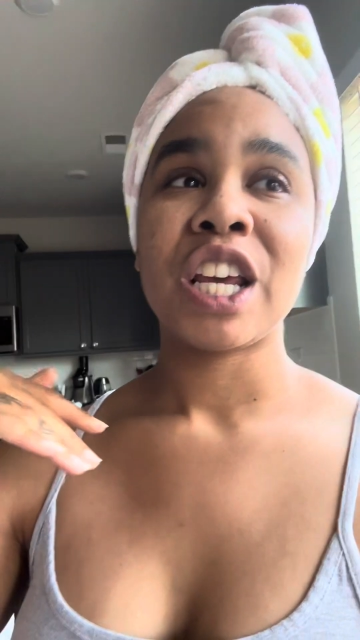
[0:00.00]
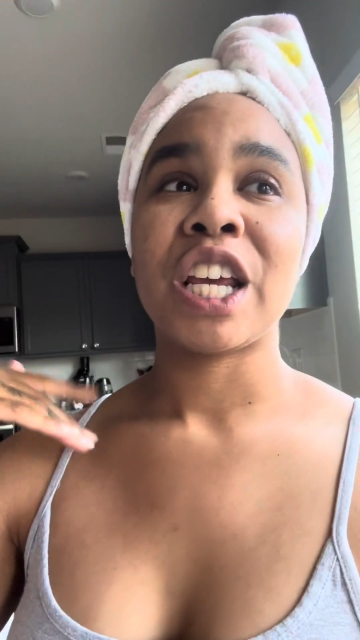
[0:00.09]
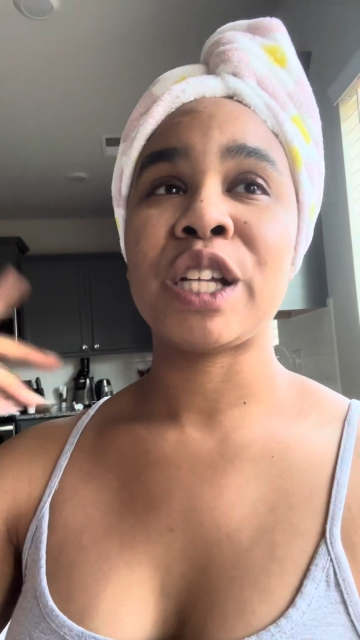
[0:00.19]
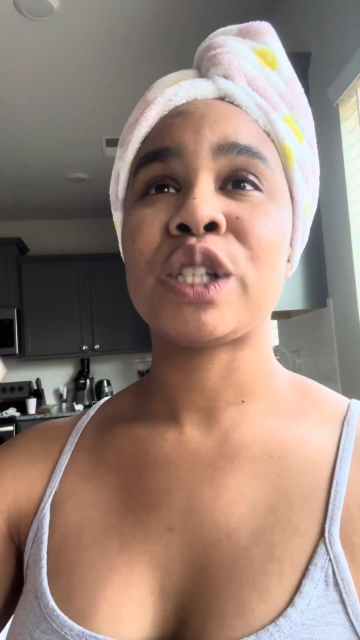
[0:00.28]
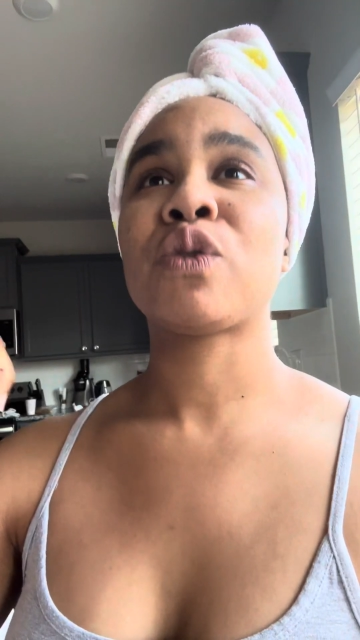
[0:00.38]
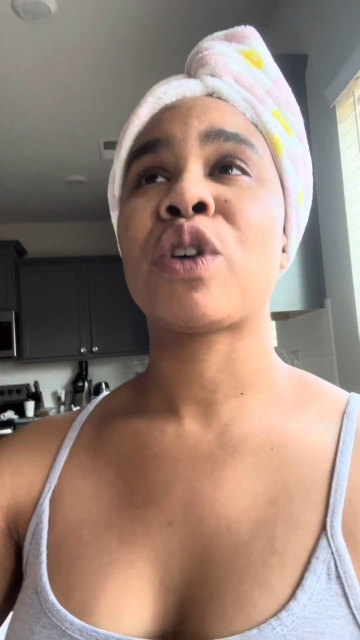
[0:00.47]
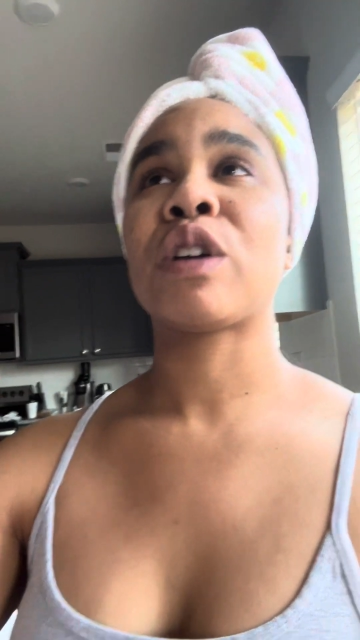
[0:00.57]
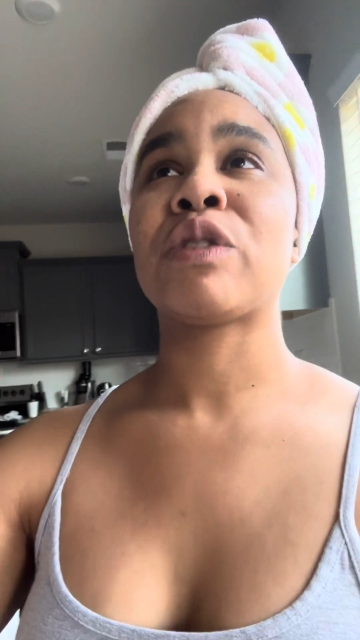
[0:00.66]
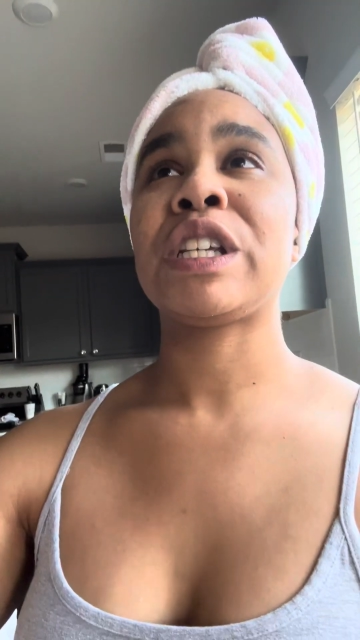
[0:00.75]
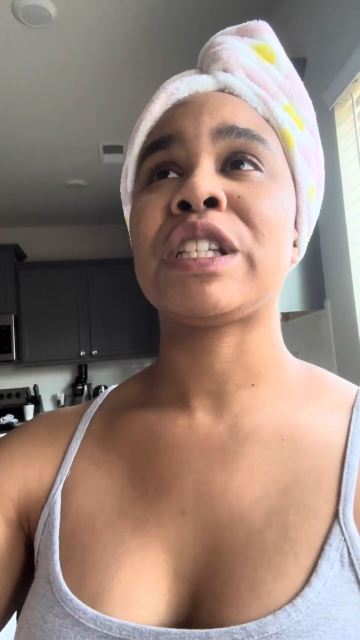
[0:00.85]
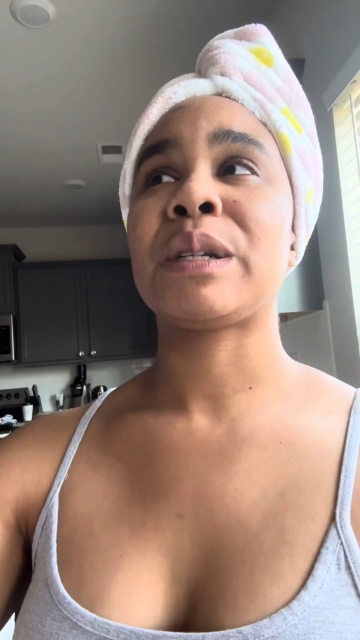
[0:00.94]
it's for a
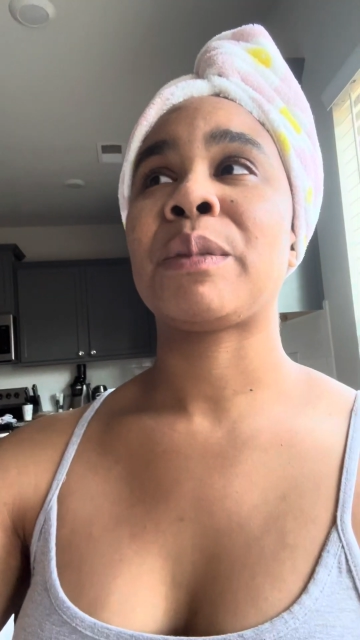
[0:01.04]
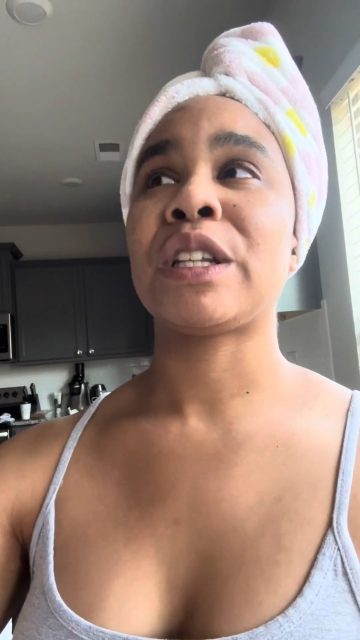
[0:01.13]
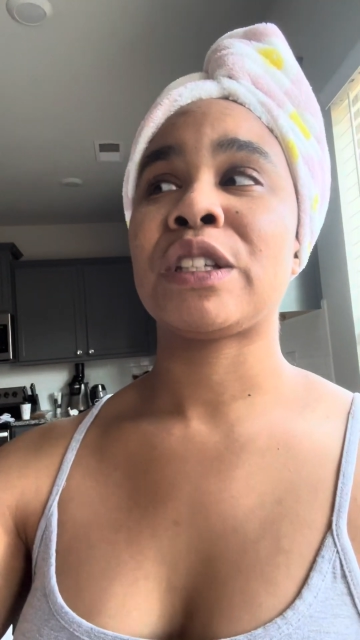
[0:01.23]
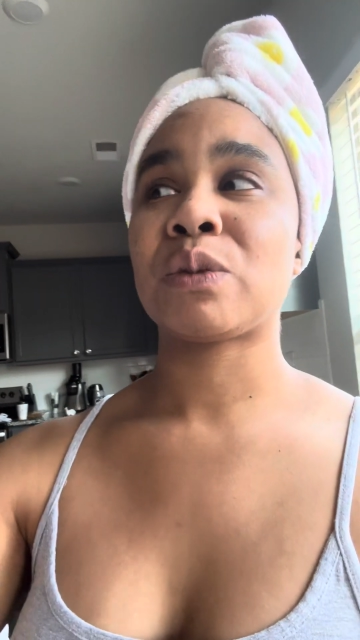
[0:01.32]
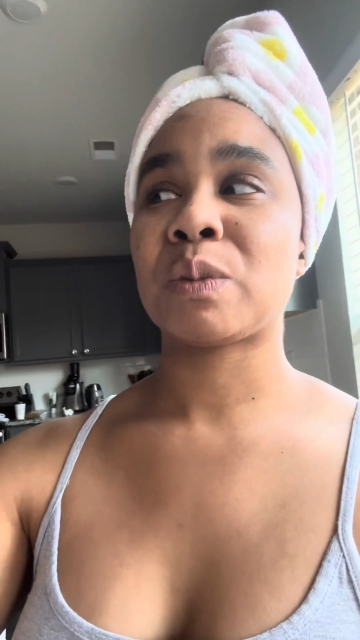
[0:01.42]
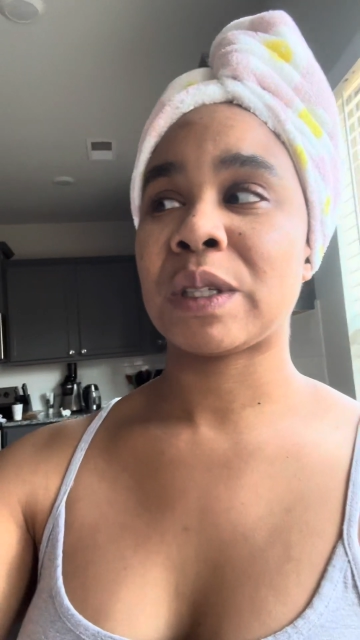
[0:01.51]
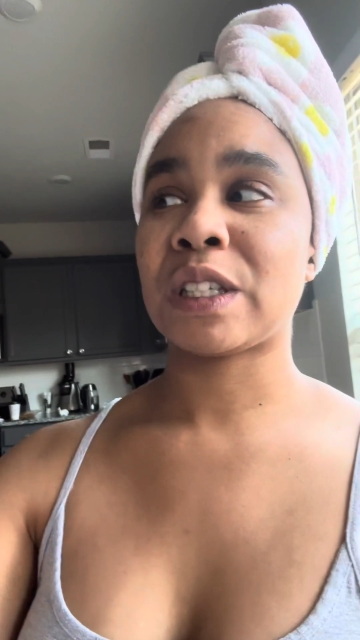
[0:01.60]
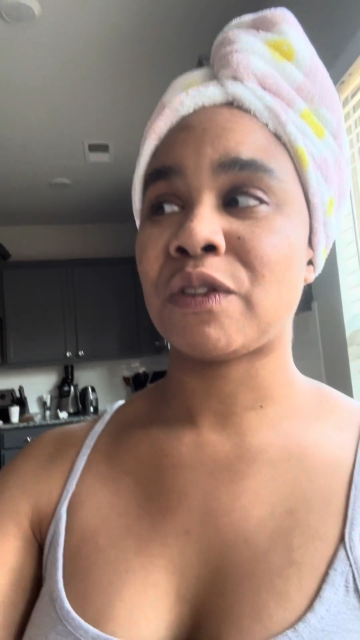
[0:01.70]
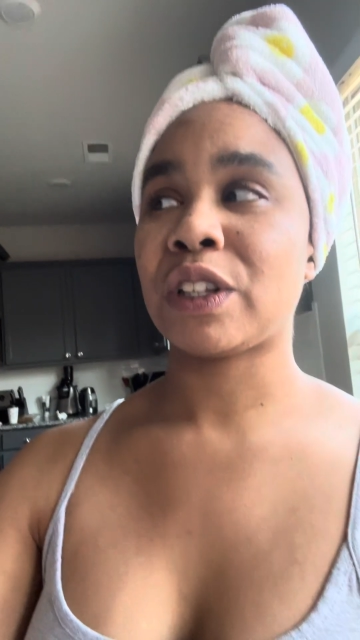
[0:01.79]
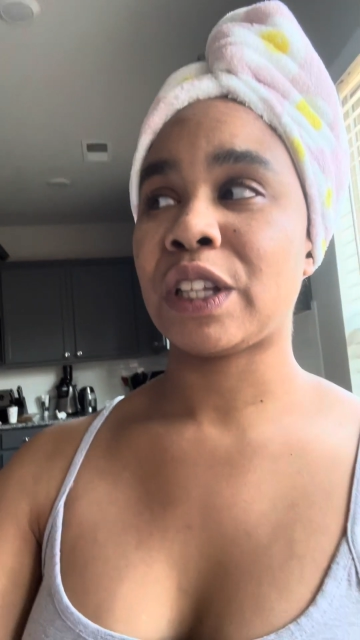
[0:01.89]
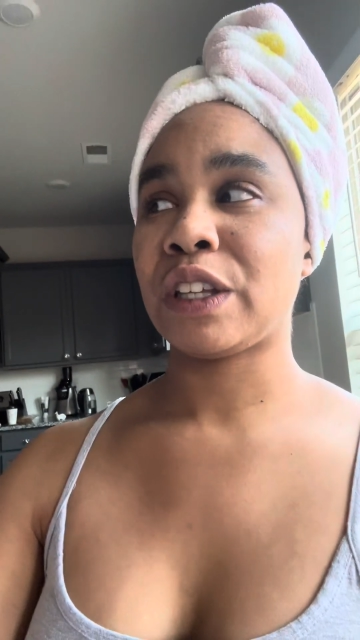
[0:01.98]
reason, but it's
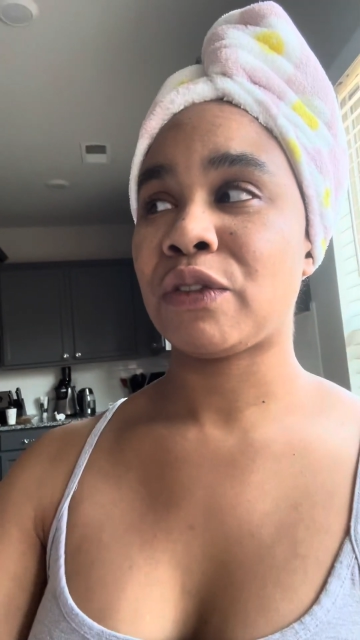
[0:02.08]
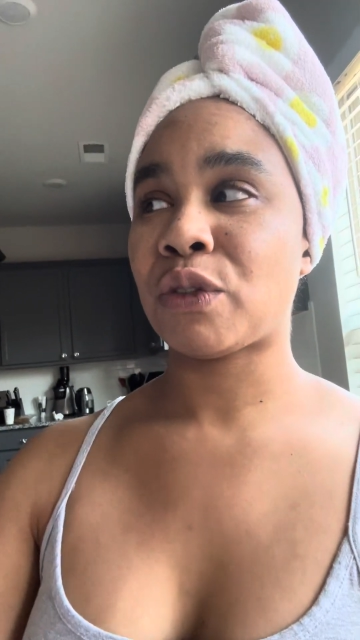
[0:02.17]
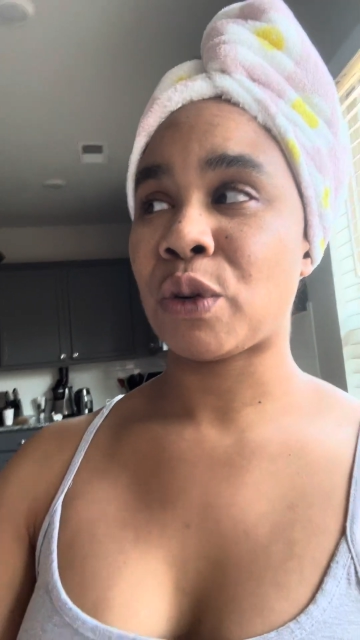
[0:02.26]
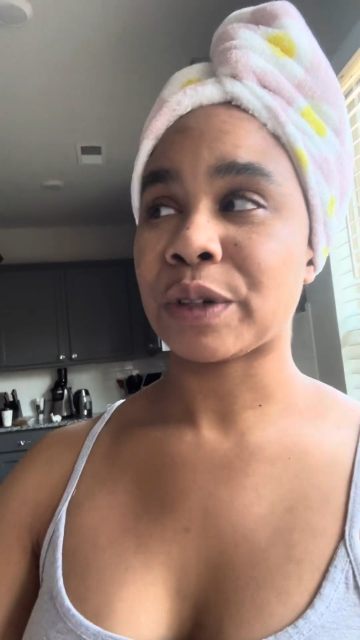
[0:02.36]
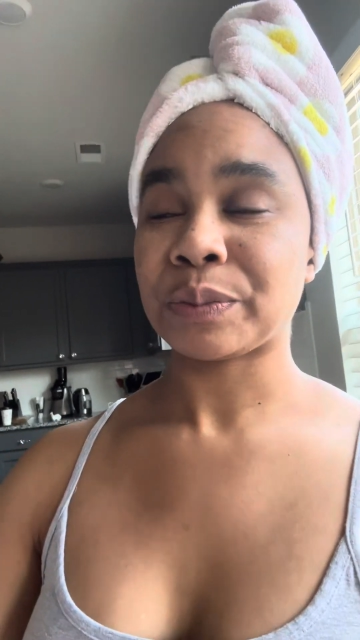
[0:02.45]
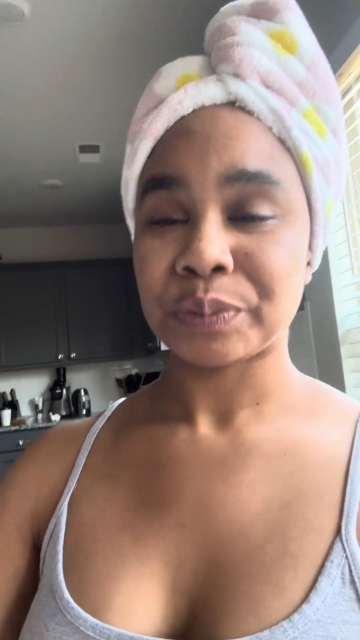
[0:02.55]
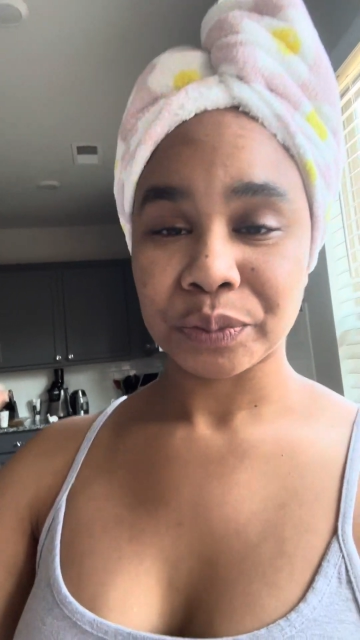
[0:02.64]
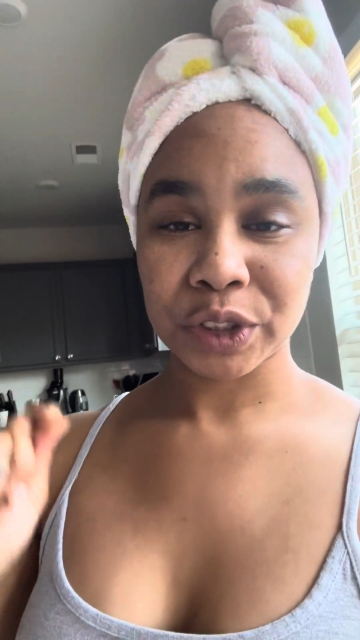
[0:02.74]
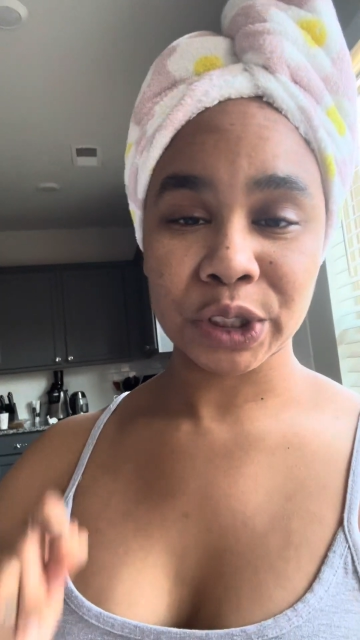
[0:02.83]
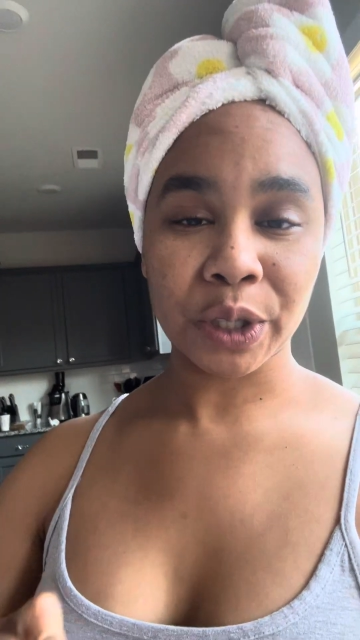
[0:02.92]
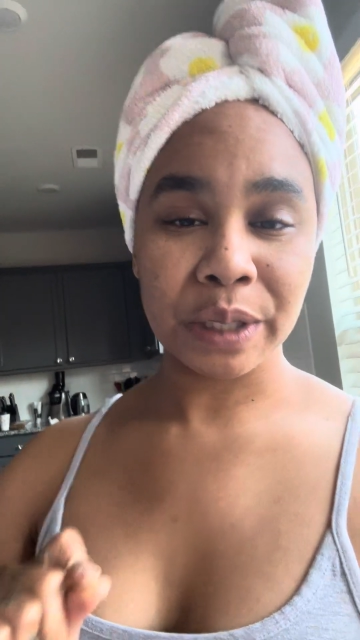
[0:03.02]
specifically for
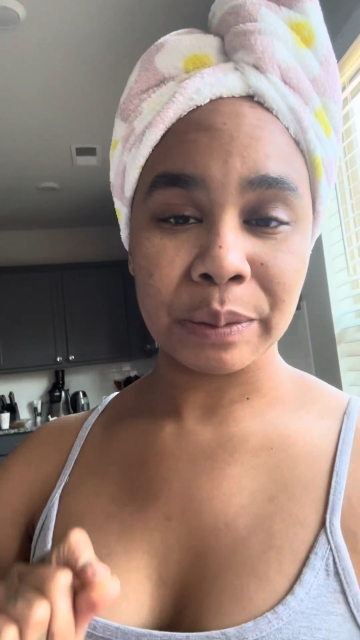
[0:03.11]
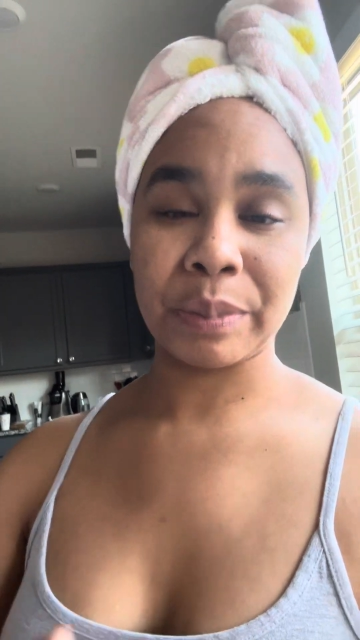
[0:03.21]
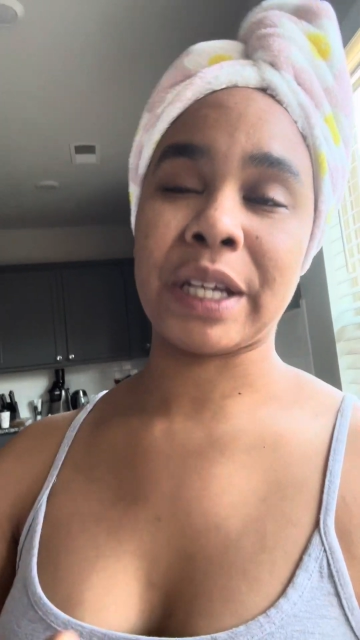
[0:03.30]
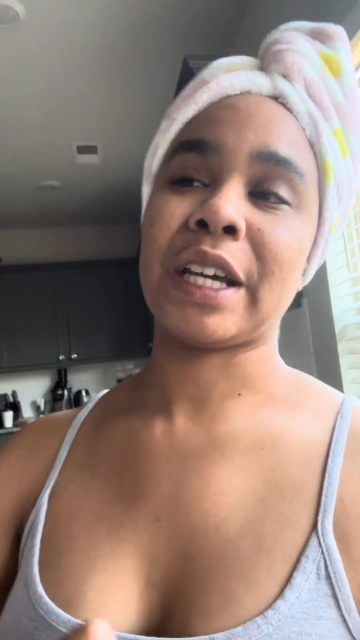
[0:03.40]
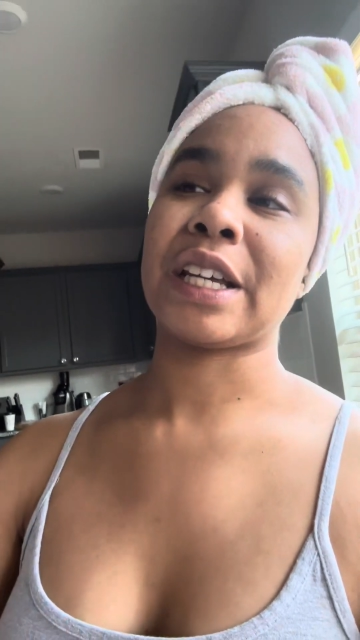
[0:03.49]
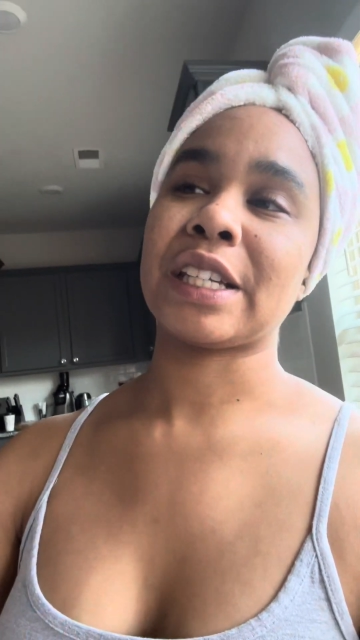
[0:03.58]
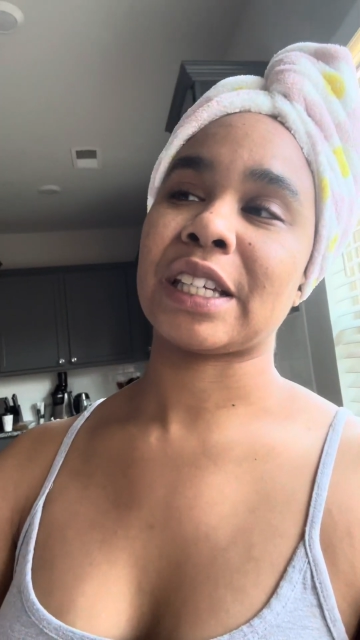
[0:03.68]
certain beings.